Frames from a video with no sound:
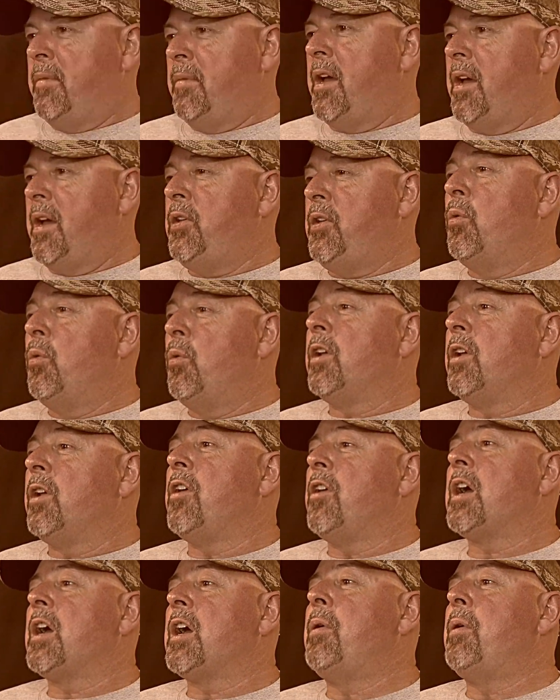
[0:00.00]
Man, you want to
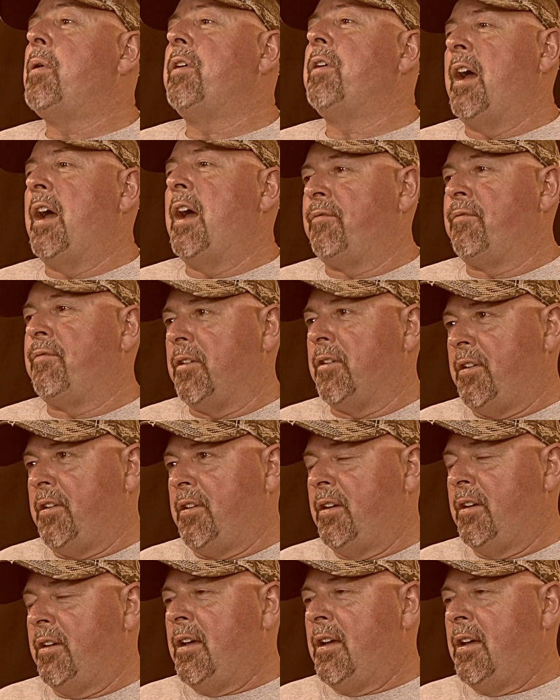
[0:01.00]
talk about effort.